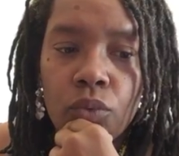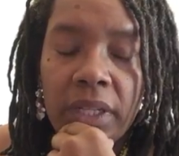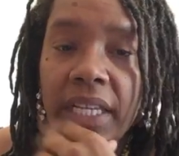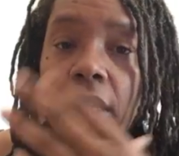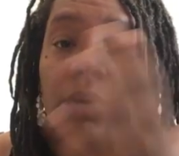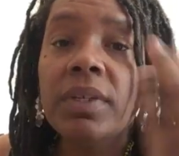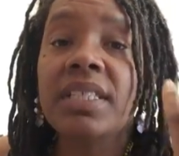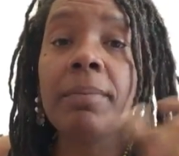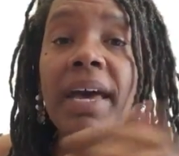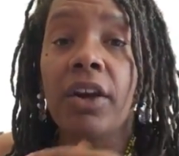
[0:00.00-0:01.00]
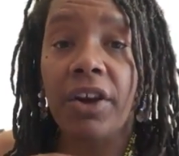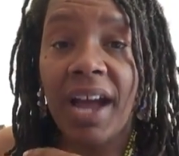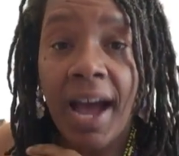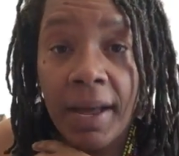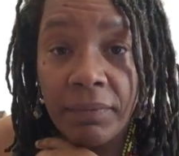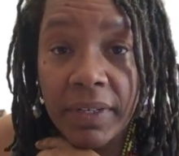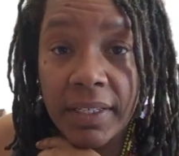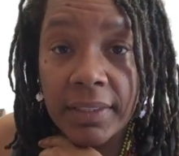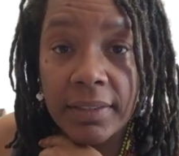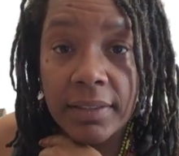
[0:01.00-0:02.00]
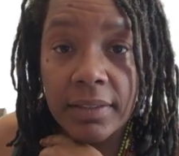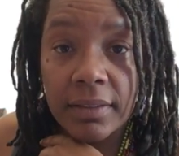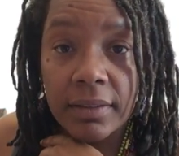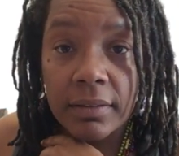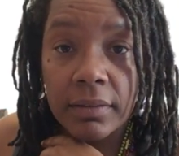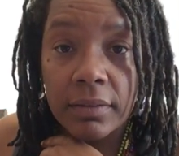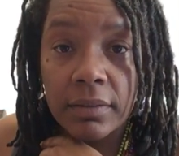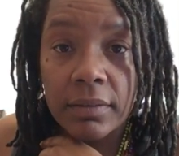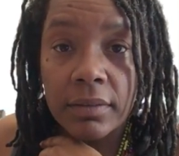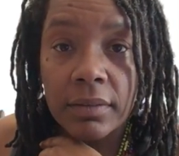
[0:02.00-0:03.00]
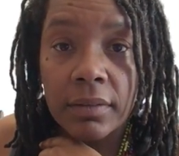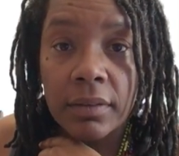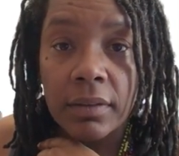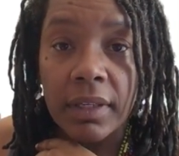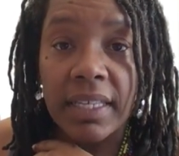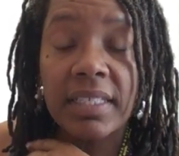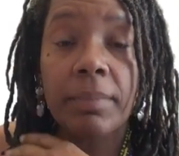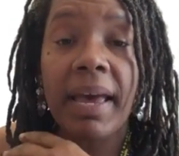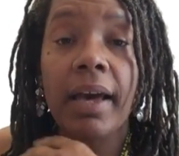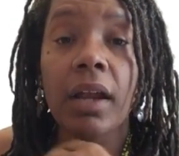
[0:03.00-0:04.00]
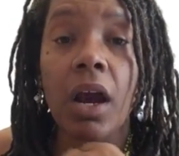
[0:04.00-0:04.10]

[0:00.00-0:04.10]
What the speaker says: Leo is about our confidence. It's about